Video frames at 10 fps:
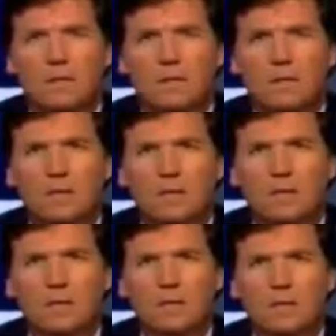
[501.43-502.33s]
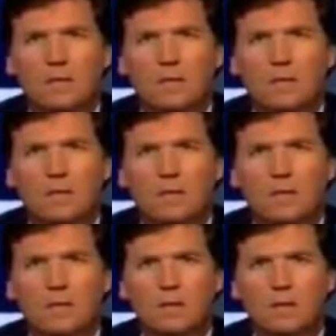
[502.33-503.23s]

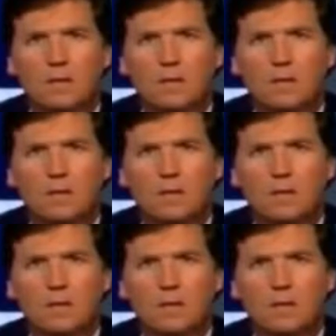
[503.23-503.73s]
This person isn't speaking.